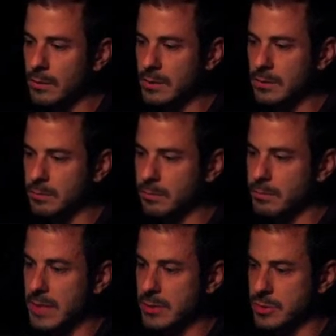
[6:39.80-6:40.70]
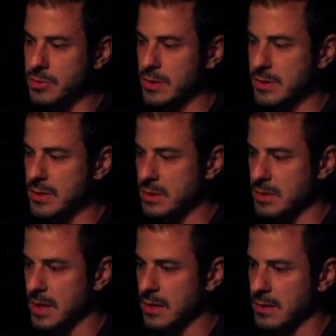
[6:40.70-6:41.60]
this major
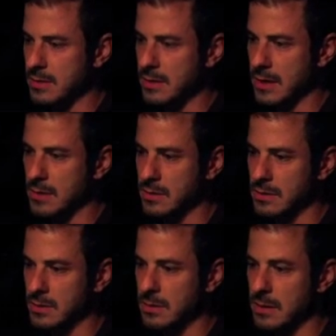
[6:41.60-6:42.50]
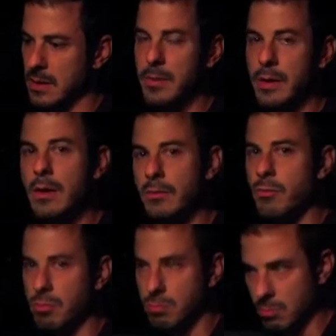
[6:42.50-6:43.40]
transition that he's actually in the middle of
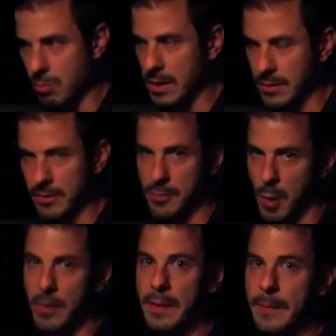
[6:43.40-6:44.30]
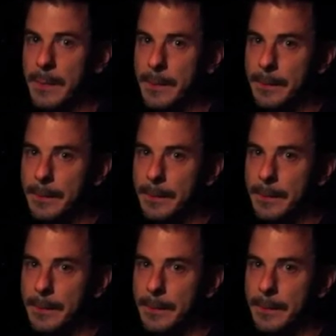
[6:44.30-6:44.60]
right in this moment.